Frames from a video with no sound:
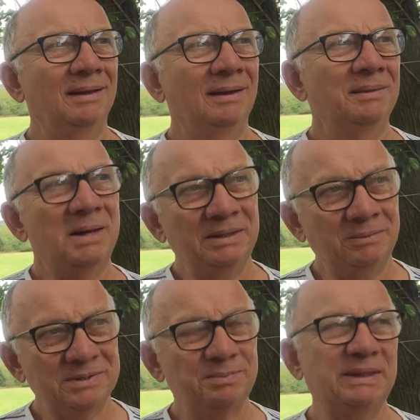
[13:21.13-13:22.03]
And money
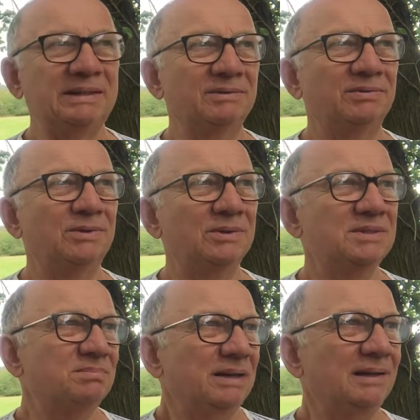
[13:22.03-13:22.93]
was better, of
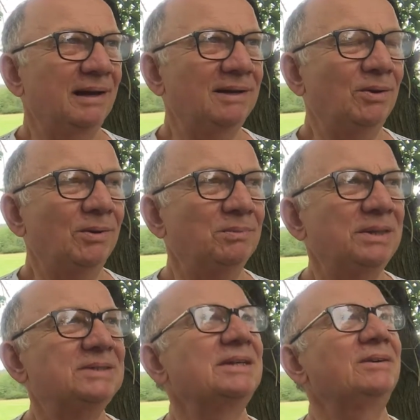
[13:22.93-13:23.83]
course, but I can't
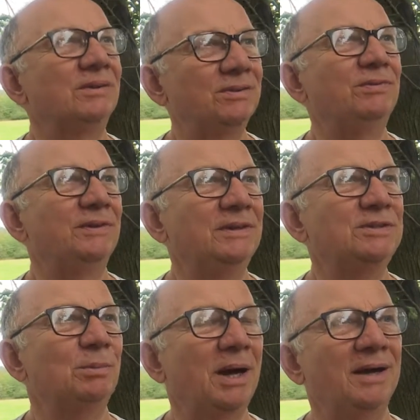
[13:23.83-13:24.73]
because I got to
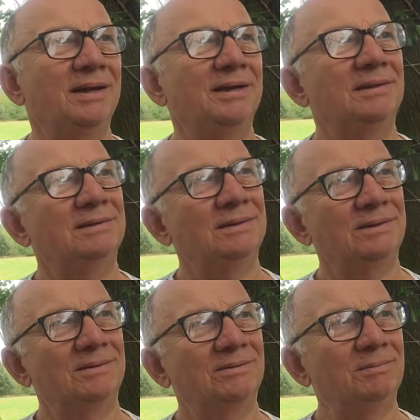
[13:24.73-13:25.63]
finish mine. You
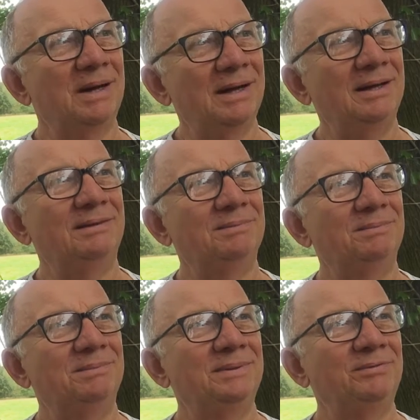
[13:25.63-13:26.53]
know,
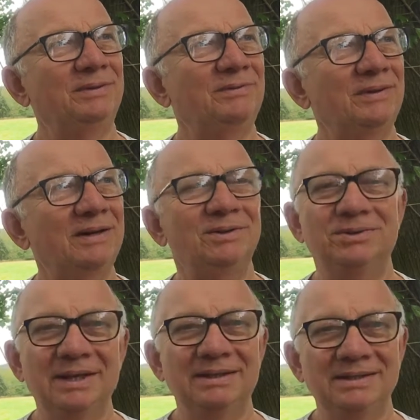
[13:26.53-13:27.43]
mine. If I got
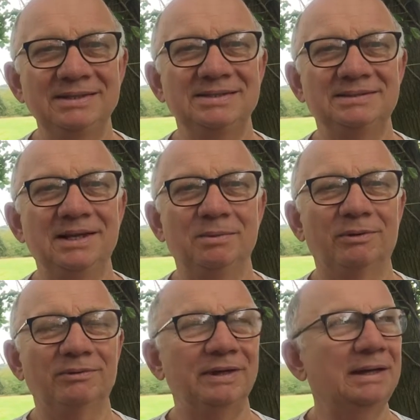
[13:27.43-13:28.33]
to get this dream
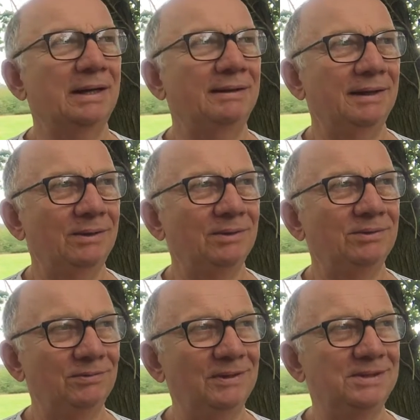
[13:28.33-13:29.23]
off the ground, I got
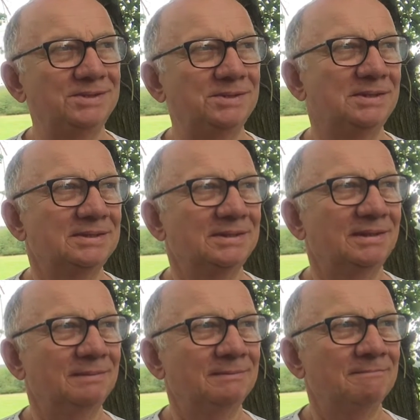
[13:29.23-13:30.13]
to finish this,
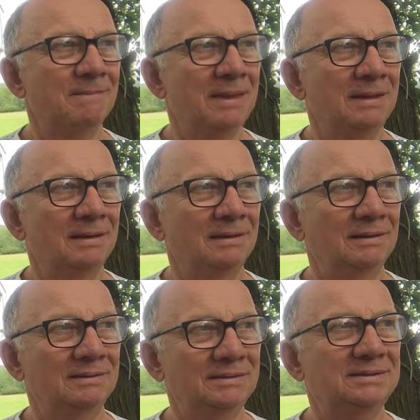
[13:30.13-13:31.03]
and
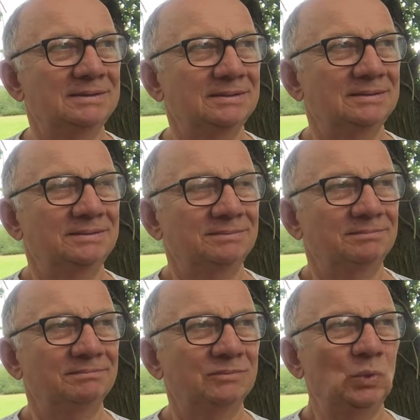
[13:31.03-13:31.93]
is
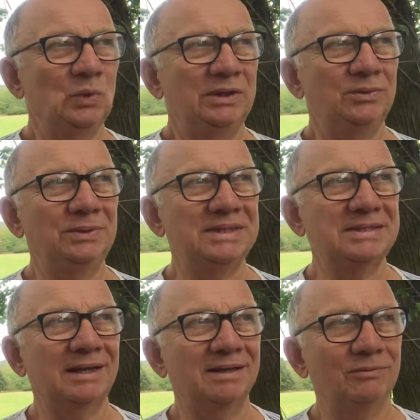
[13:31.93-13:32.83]
only 2 days
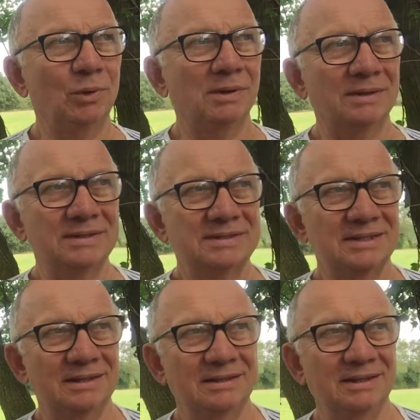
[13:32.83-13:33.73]
I can work on it:
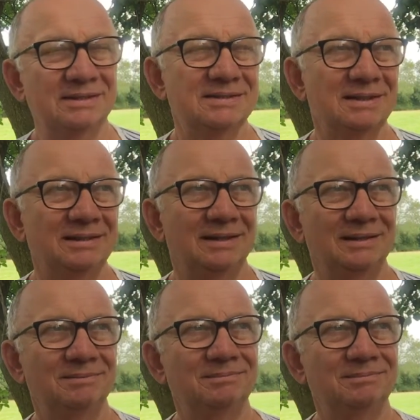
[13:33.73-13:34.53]
Saturday and Sunday.